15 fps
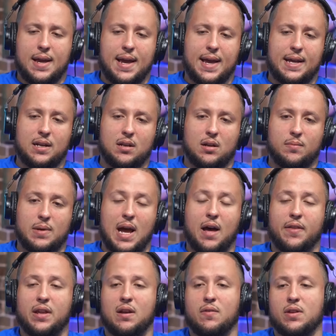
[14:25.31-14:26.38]
And now
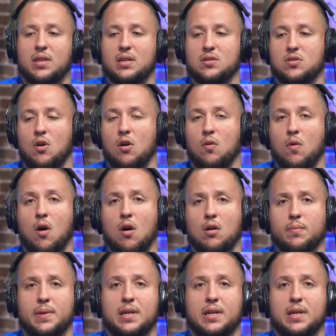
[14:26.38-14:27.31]
that everything's gone wrong,